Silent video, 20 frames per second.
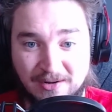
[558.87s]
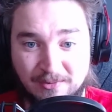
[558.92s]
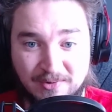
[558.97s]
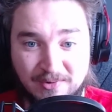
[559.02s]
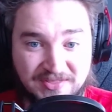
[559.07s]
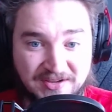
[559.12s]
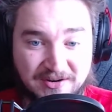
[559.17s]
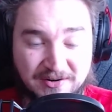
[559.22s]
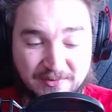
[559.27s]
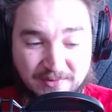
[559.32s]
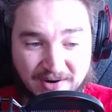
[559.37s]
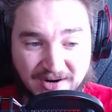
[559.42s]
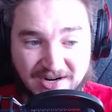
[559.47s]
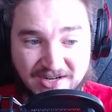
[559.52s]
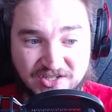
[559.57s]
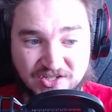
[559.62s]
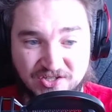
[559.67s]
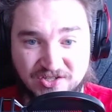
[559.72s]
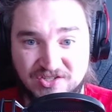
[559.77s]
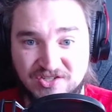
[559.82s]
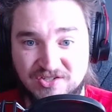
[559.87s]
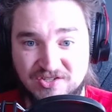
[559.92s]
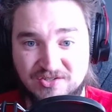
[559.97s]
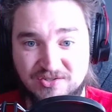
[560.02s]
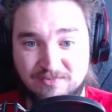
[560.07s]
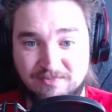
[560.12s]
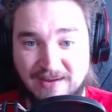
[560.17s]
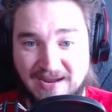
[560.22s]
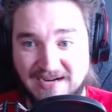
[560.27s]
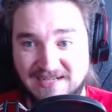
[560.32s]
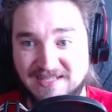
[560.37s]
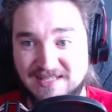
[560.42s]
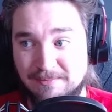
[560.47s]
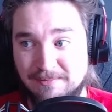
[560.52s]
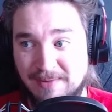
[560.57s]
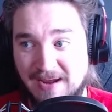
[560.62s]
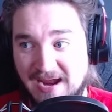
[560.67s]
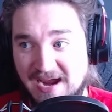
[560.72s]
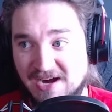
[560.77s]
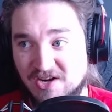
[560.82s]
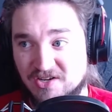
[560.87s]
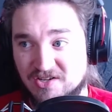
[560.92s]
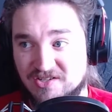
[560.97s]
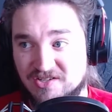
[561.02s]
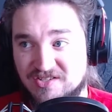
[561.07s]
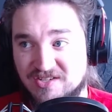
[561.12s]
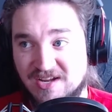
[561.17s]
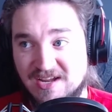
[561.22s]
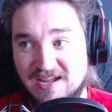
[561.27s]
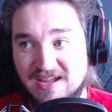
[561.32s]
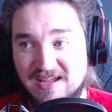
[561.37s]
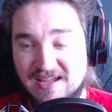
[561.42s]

with Aaron Rodgers back to the Packers.